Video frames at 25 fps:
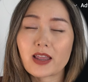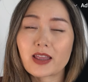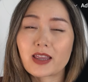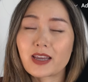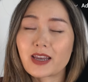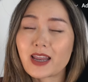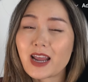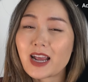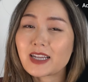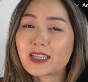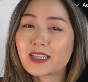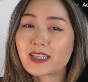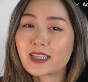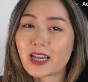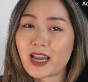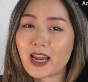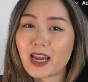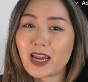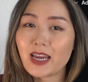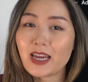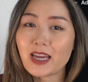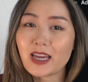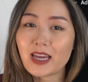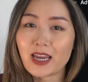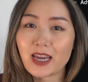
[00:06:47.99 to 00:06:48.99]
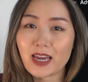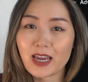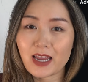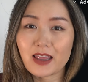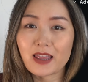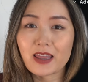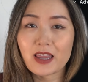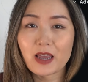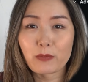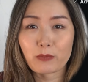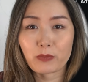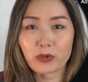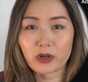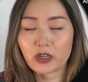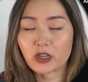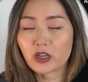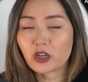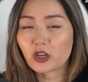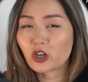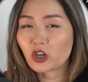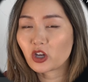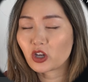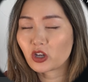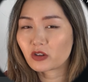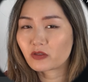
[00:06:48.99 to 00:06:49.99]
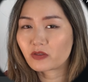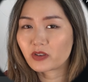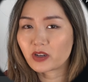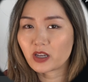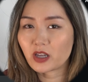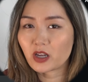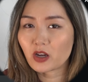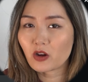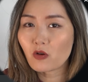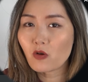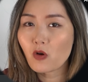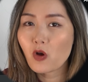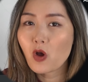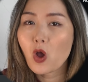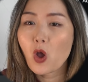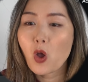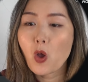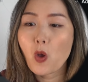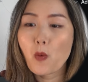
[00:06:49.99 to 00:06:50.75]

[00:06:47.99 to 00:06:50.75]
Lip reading: did I say in that particular video.